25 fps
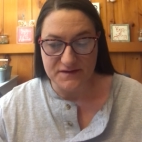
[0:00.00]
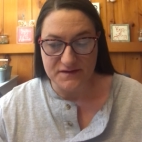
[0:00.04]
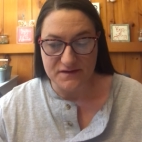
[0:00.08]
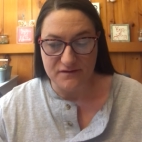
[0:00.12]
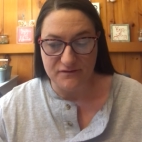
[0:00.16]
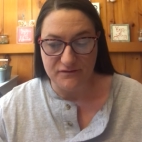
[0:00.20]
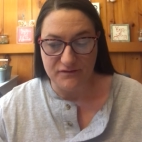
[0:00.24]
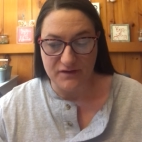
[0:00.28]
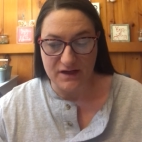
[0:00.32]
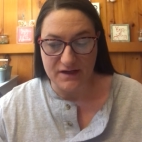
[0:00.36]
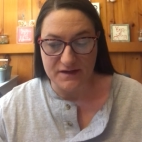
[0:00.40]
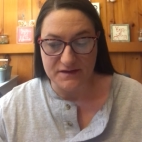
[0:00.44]
to
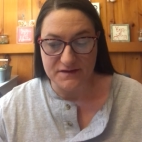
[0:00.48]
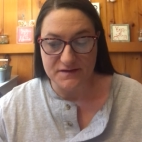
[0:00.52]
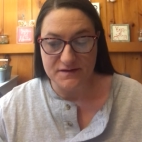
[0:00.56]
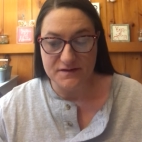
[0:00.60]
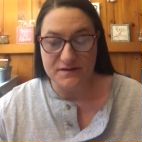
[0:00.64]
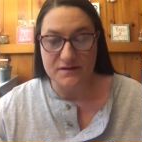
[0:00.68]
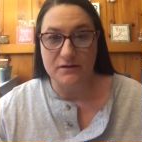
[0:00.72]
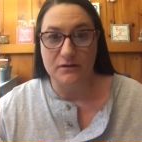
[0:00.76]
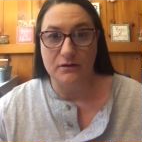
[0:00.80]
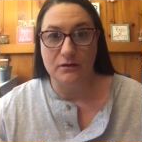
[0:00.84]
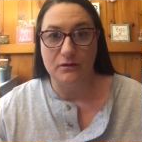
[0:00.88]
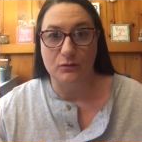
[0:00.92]

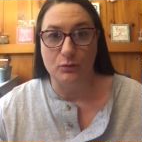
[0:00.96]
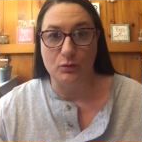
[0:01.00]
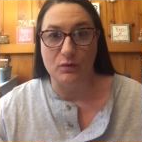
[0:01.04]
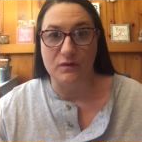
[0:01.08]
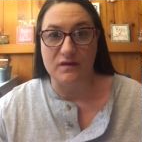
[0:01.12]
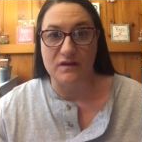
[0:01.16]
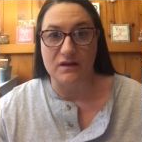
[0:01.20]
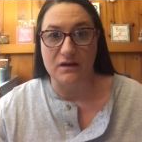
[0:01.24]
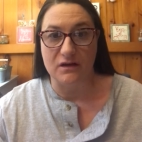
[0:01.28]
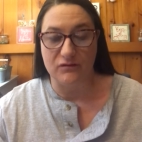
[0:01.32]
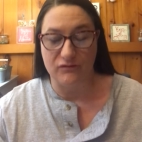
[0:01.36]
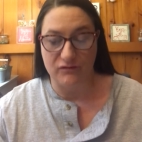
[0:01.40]
face with
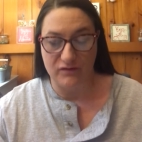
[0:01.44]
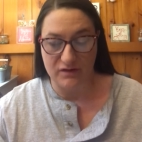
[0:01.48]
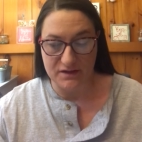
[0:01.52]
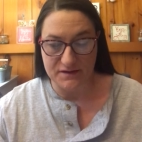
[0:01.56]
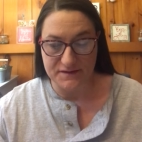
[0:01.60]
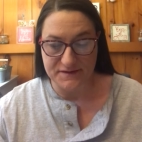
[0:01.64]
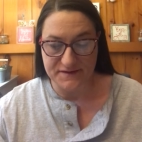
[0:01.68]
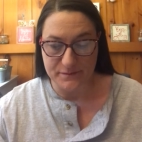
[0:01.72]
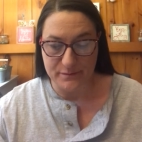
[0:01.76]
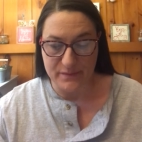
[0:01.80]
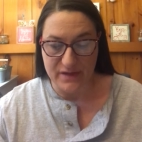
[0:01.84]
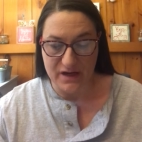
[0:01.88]
the infinite
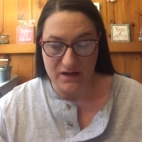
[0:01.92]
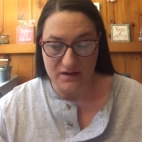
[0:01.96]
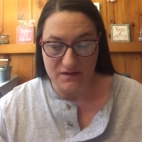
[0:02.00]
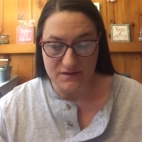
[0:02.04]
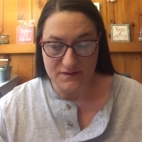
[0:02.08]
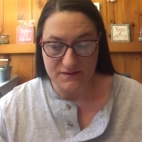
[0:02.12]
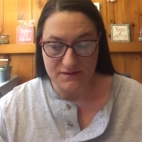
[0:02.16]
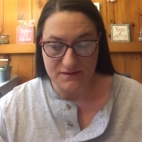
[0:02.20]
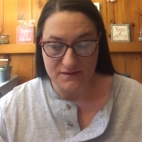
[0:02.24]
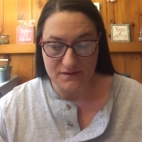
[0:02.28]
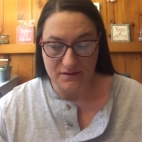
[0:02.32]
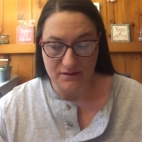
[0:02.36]

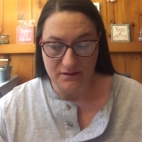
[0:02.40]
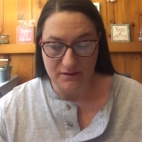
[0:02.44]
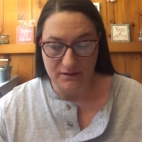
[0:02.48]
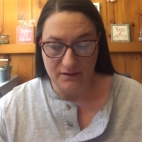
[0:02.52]
space.